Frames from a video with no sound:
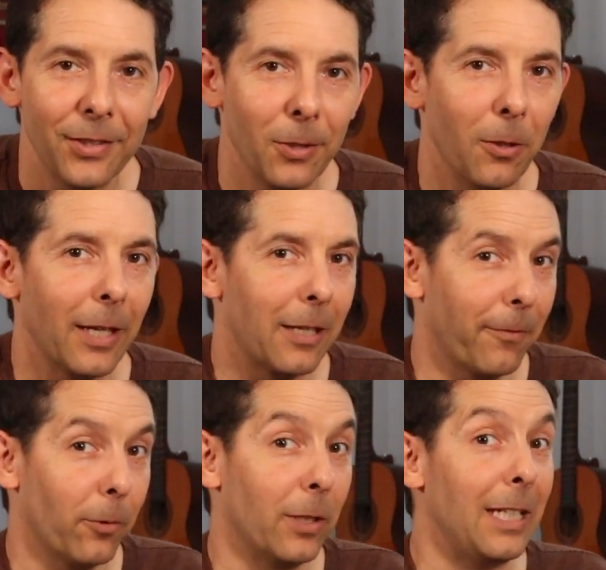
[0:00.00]
So like
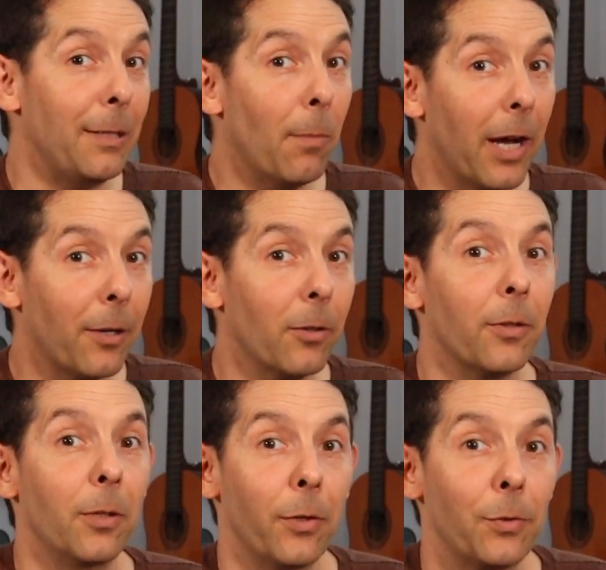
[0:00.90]
if we're in E minor,
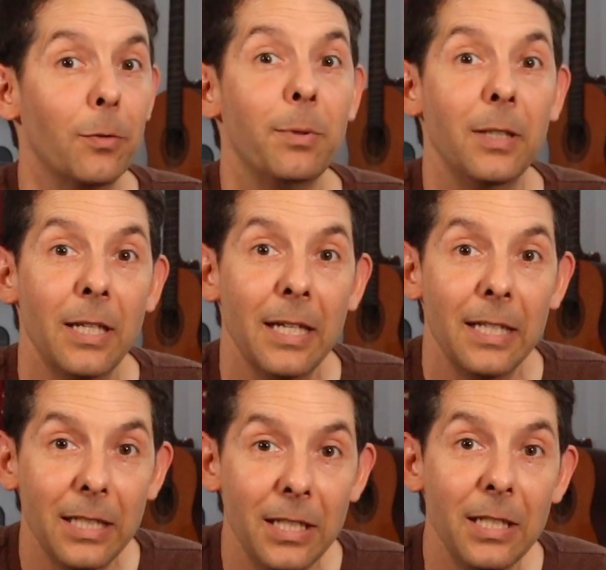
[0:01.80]
the notes would be
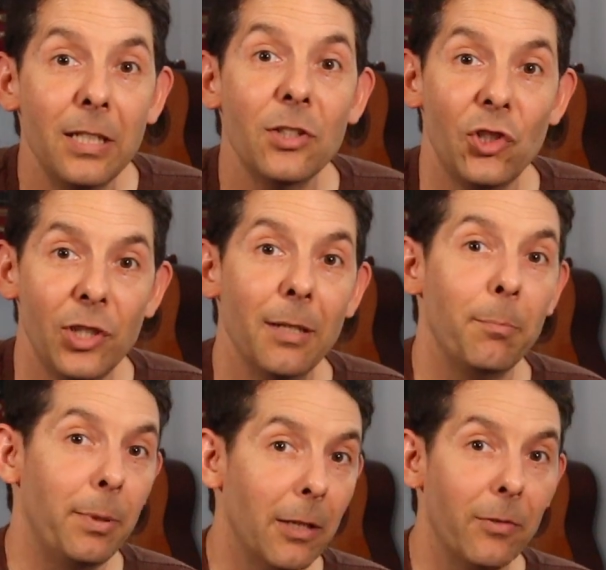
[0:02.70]
E, G, and
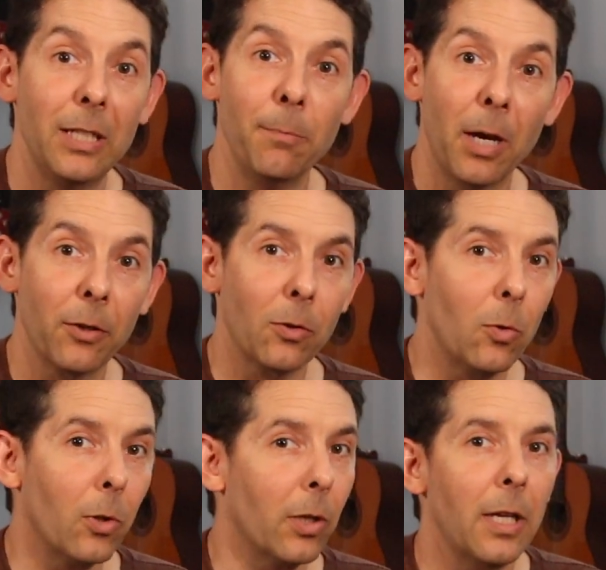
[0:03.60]
B of an E minor
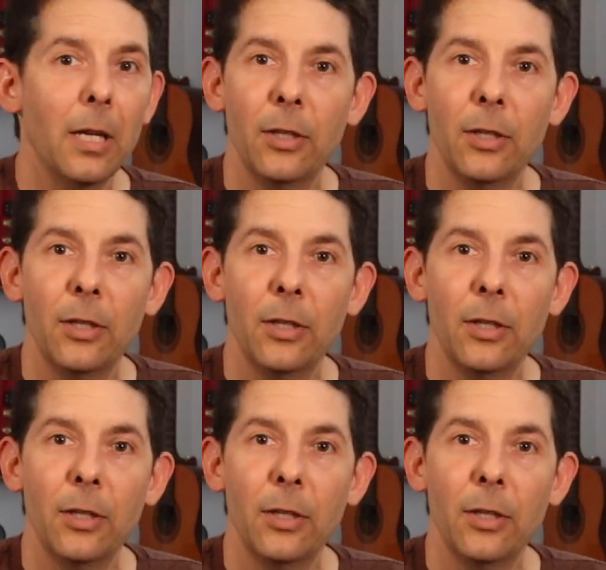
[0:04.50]
chord,